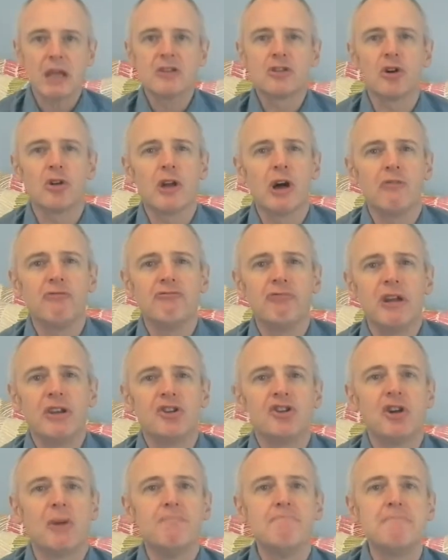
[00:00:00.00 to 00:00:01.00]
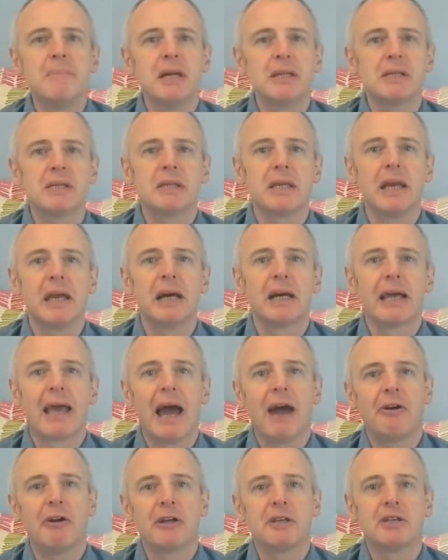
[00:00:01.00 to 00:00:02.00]
It's got that richer, muskier
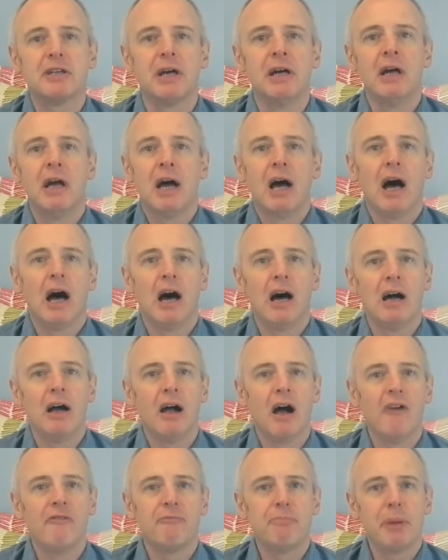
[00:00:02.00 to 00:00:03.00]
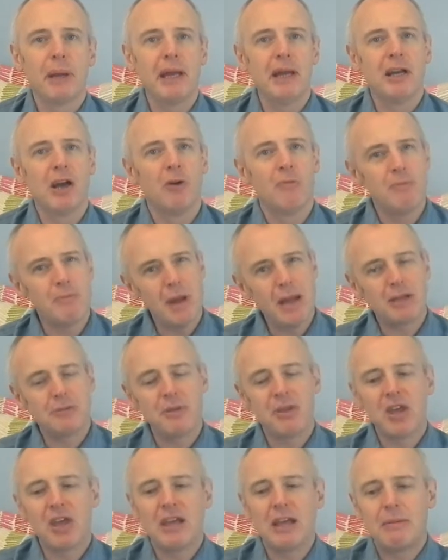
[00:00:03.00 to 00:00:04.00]
character of Pinot. Makes
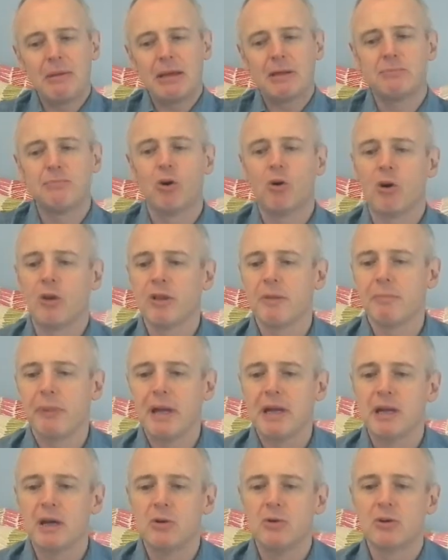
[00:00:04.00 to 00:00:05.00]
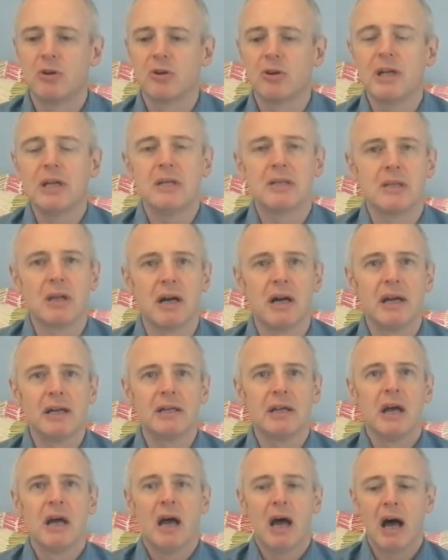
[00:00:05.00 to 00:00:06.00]
me think it's more on the Pinot Gris
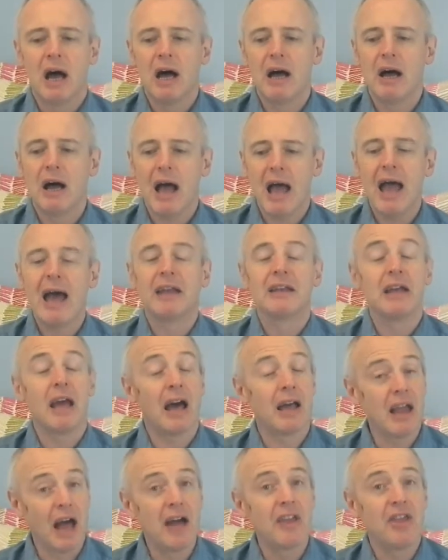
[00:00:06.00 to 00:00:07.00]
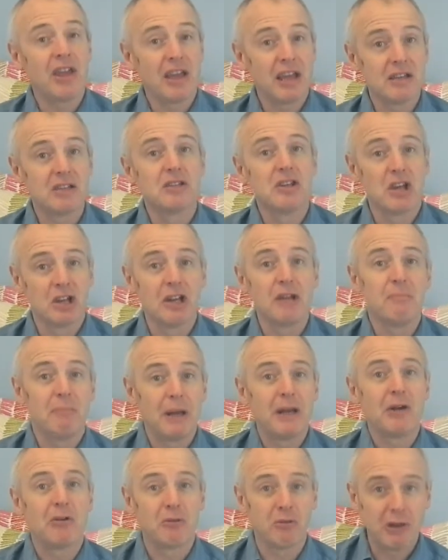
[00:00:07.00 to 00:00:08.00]
side. And I think it's certainly
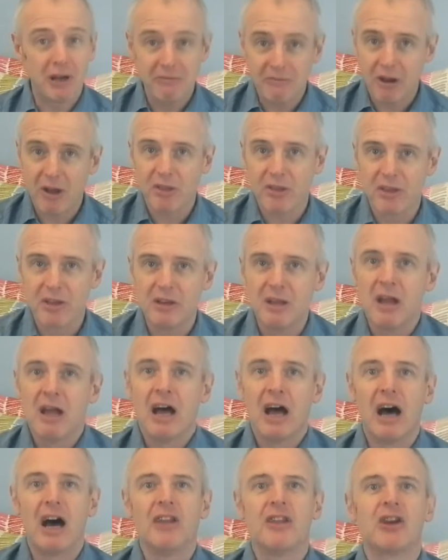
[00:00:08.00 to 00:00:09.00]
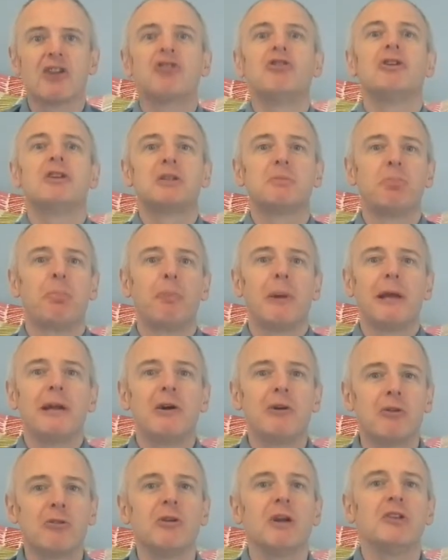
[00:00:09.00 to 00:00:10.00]
Pinot Gris rather than the crisp
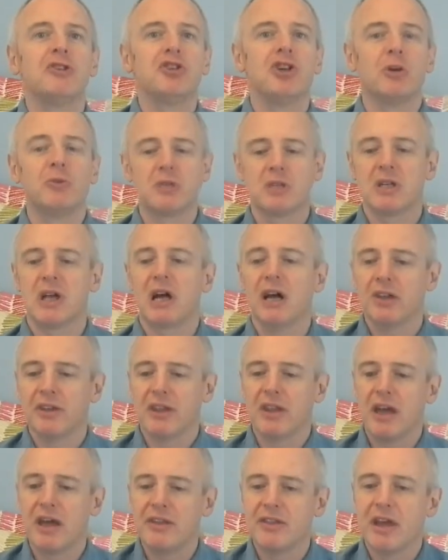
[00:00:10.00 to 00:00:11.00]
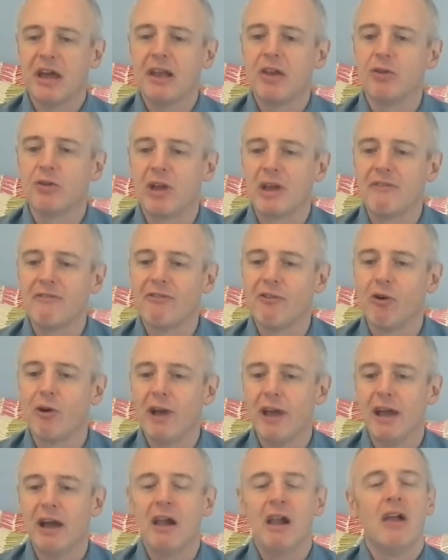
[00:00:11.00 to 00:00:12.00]
Pinot Grigio style that they're looking for
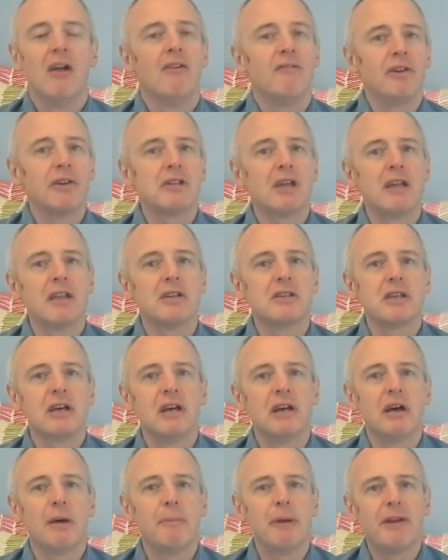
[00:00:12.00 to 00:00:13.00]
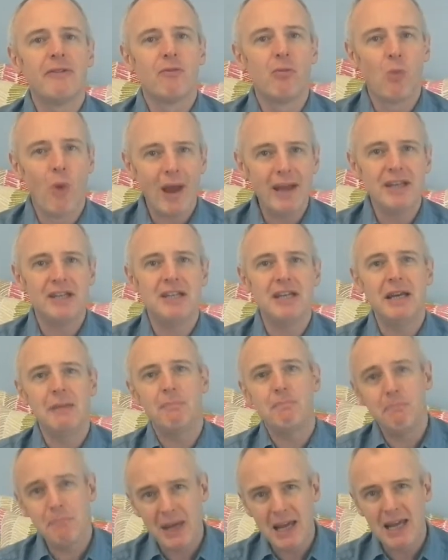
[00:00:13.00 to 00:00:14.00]
here. Feels like there's a bit of
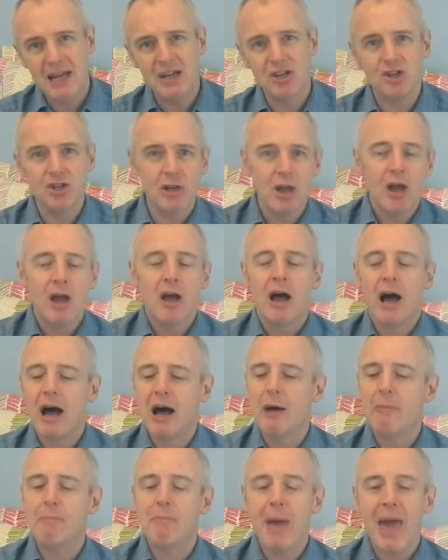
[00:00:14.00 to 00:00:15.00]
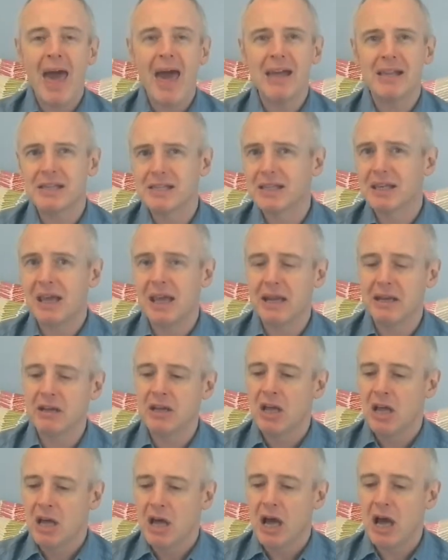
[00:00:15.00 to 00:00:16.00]
weighty peach, pear
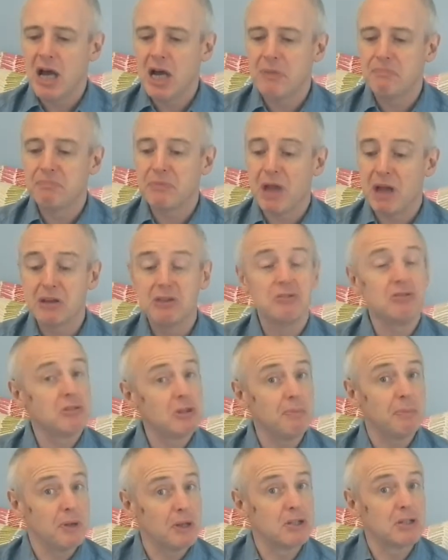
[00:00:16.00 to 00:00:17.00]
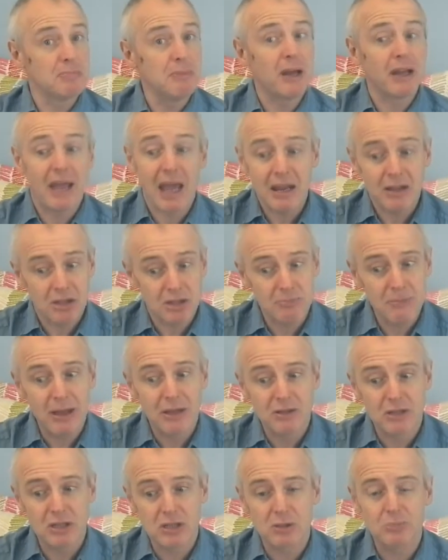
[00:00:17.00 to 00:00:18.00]
skin. But it
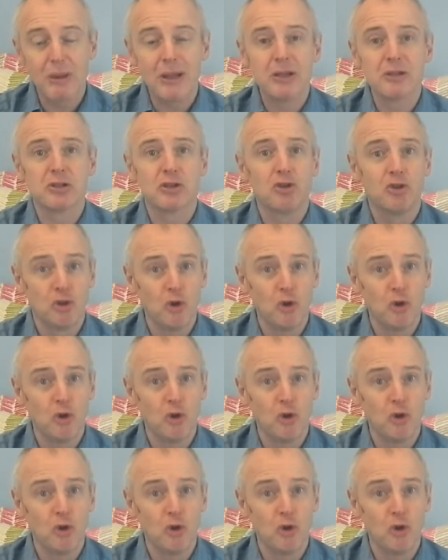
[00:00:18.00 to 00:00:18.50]
smells